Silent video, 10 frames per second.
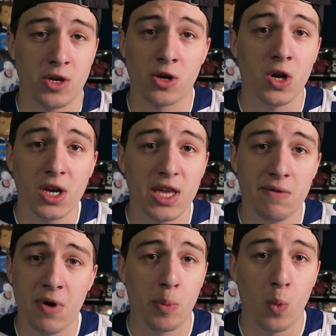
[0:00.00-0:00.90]
You're going to
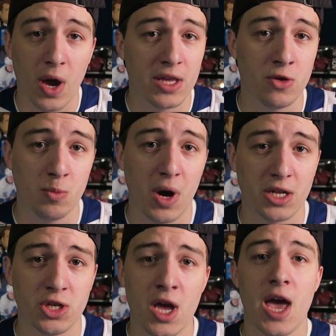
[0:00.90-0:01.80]
give up way too
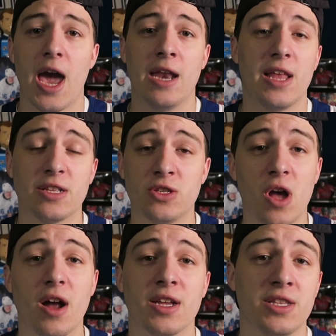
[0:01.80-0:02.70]
much, and that's
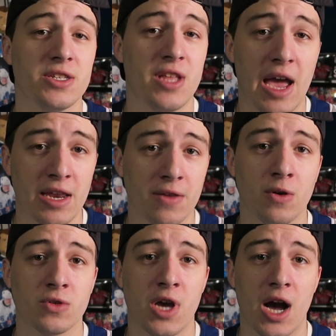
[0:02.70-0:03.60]
not a diss to any of those